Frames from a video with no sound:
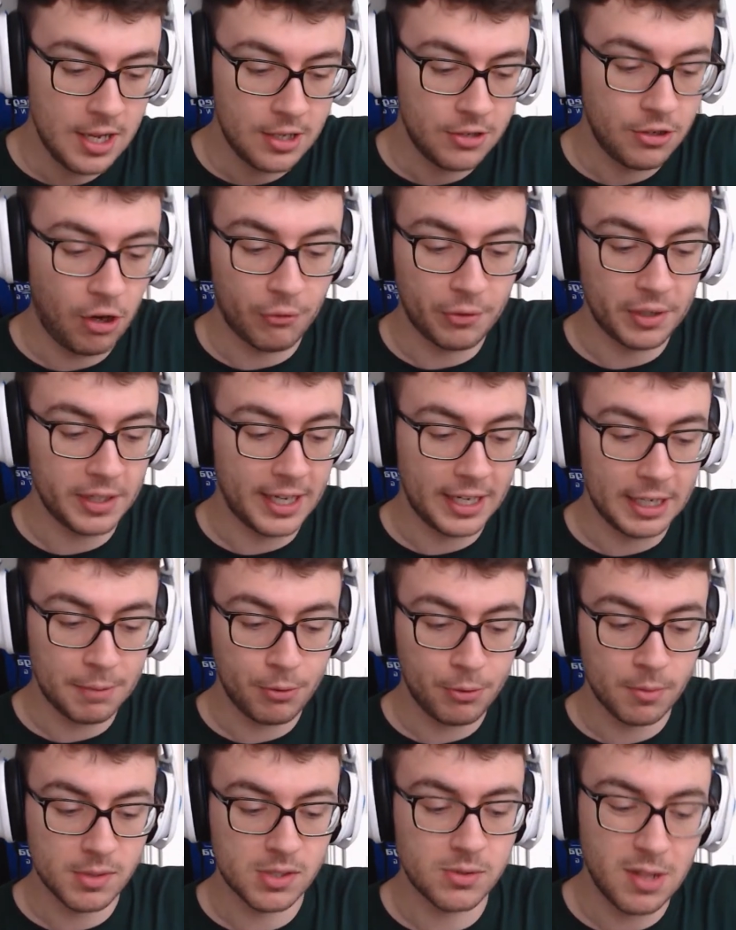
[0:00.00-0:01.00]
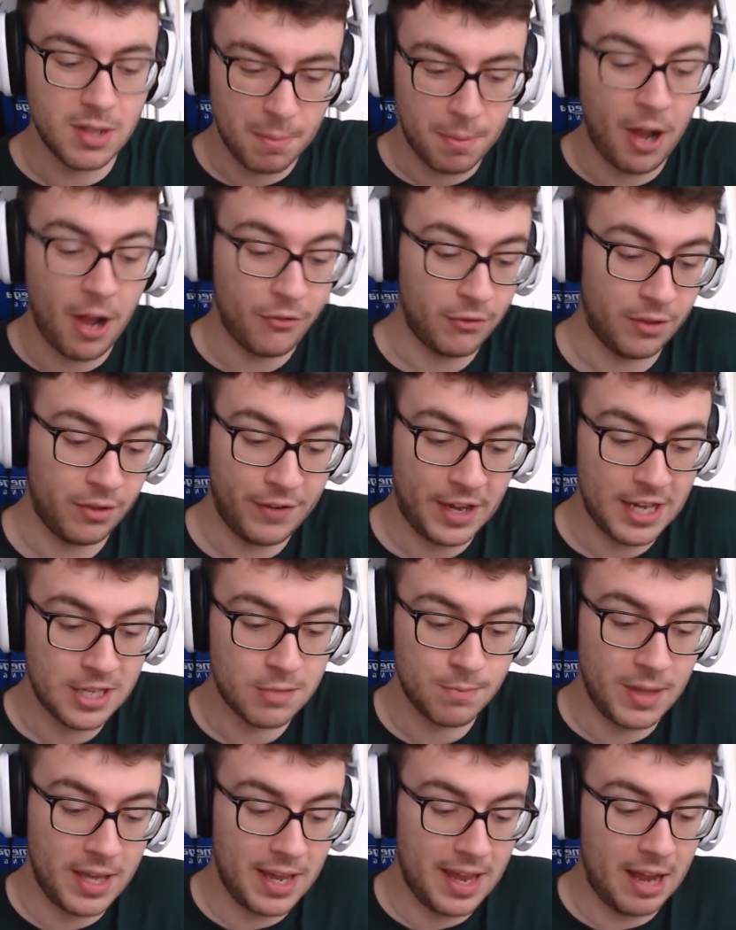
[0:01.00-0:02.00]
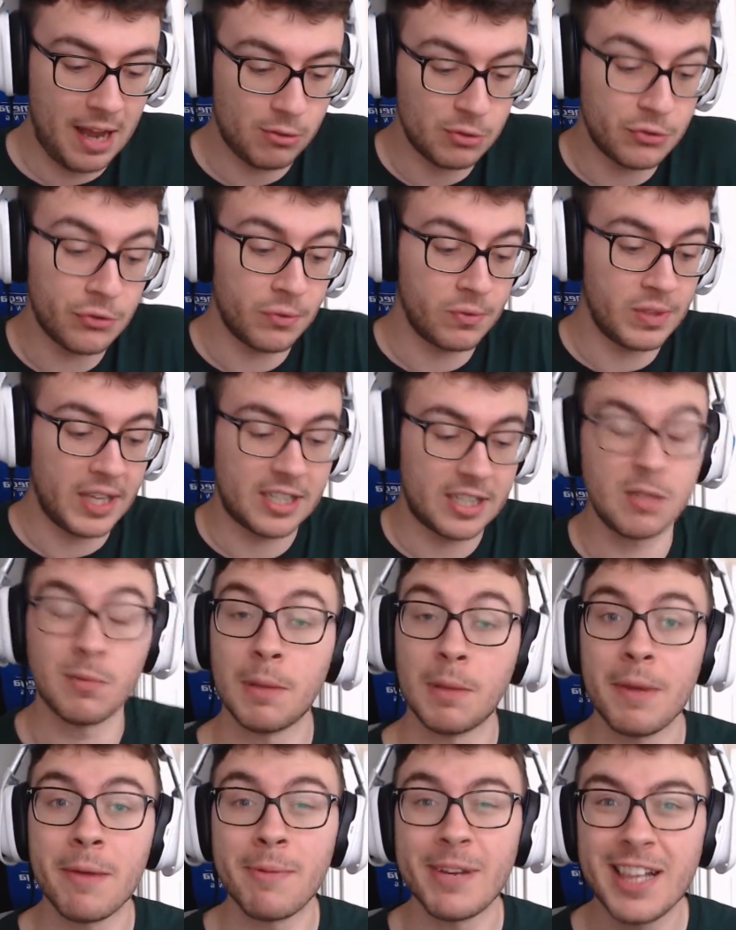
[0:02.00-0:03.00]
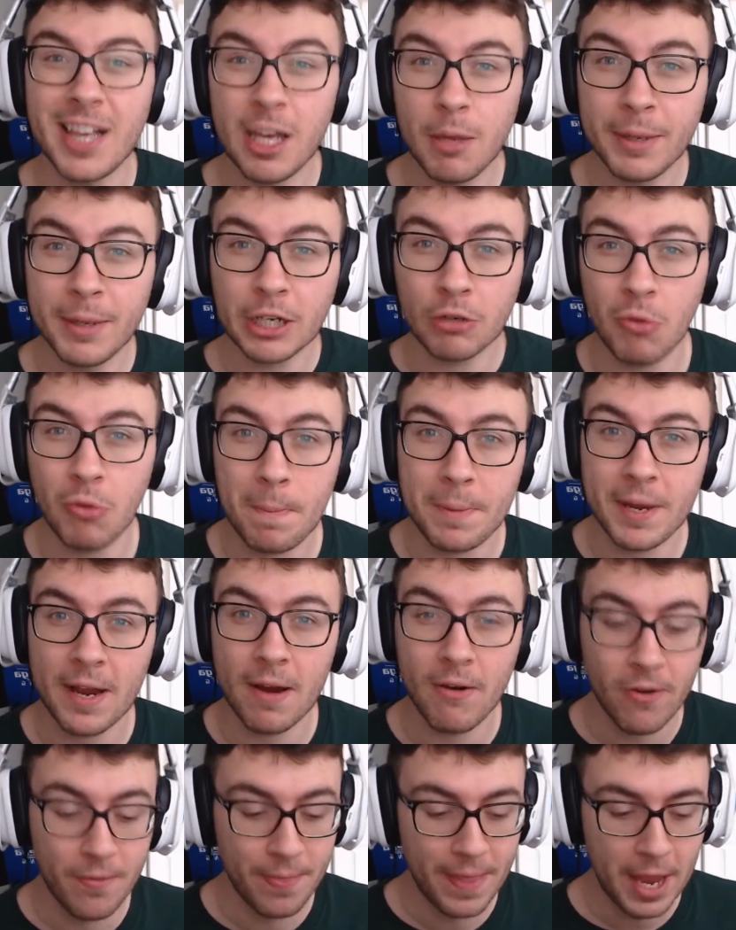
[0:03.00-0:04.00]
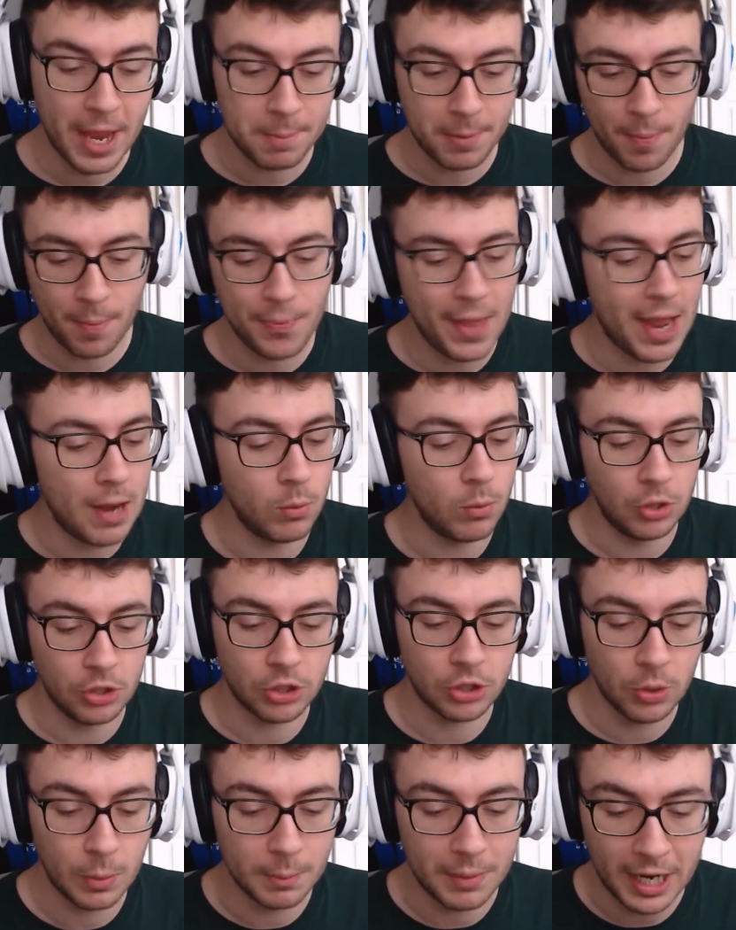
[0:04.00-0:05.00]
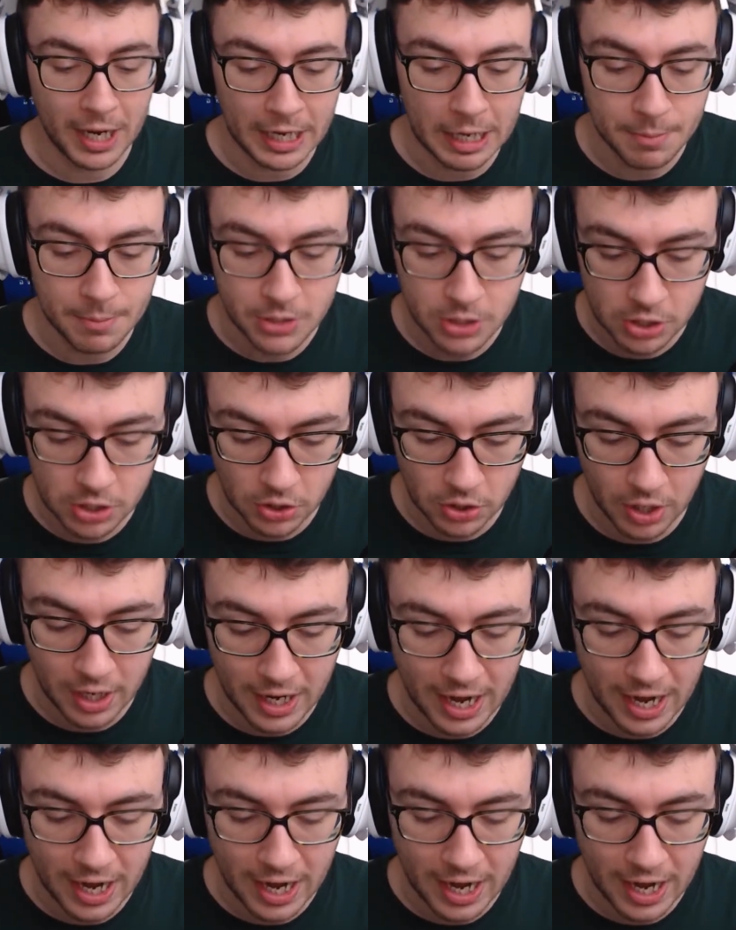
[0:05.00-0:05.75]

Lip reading: Not really any problems with it apart from the faceplate. I would like something maybe a little bit grippier in there, but that will come, I am sure.